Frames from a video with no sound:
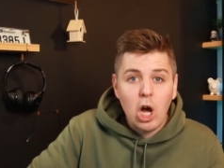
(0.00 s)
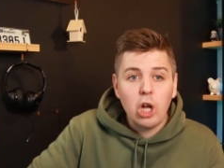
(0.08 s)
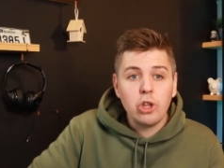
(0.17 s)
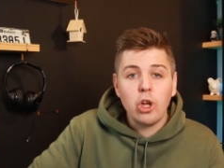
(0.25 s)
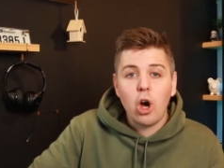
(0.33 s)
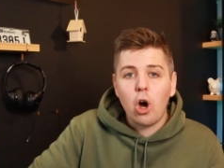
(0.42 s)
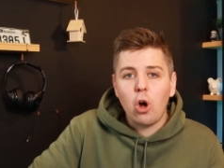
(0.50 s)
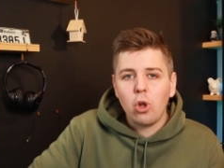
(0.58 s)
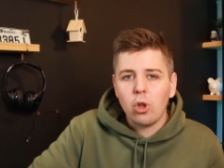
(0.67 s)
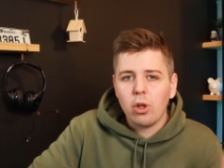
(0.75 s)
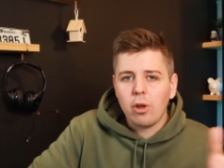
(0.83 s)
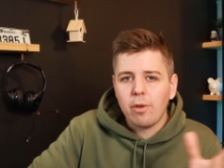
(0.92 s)
on
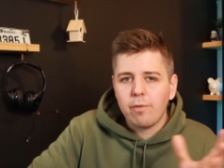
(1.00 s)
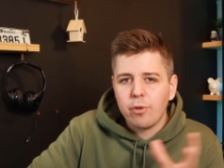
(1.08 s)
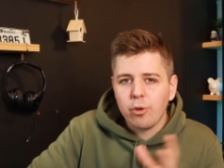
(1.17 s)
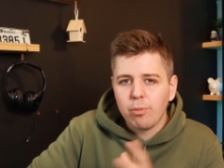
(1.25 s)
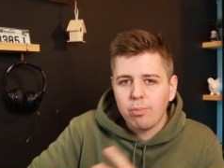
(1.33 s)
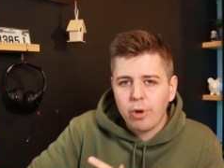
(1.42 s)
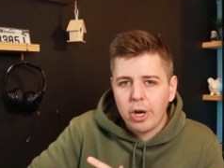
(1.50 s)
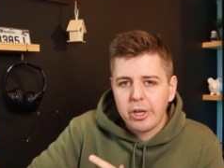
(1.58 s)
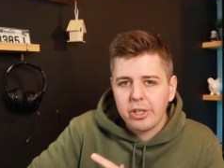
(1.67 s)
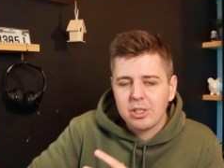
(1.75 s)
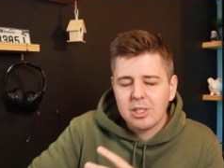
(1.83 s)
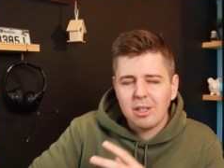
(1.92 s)
all of your
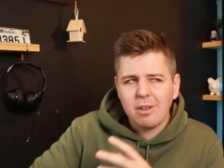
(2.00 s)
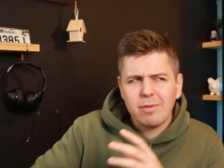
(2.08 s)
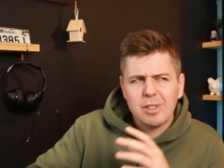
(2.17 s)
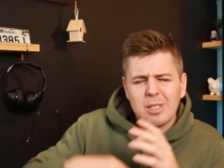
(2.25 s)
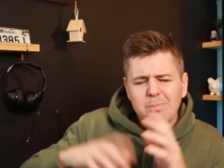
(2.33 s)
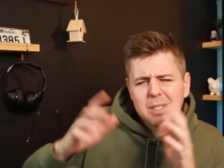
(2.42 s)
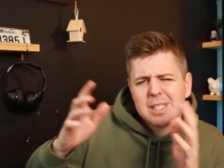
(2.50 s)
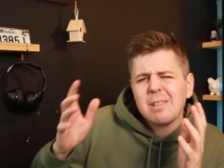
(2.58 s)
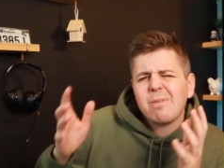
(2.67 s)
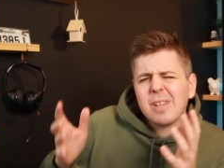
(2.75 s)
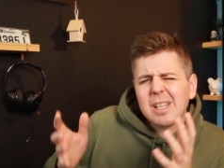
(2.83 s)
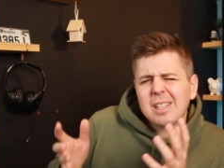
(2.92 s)
products of a
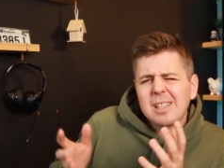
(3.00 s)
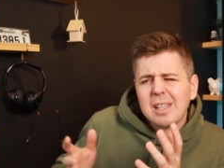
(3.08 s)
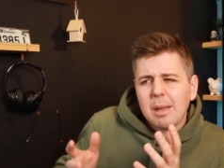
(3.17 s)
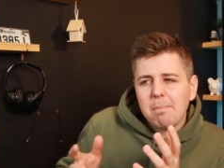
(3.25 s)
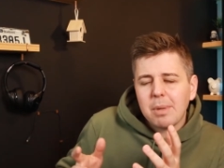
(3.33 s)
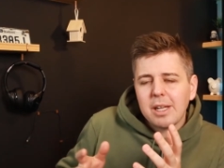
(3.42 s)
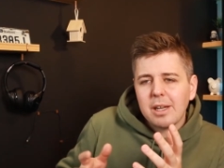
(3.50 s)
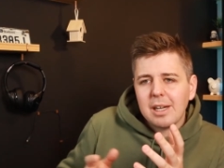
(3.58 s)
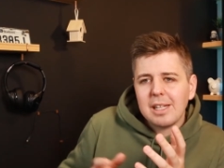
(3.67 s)
specific template.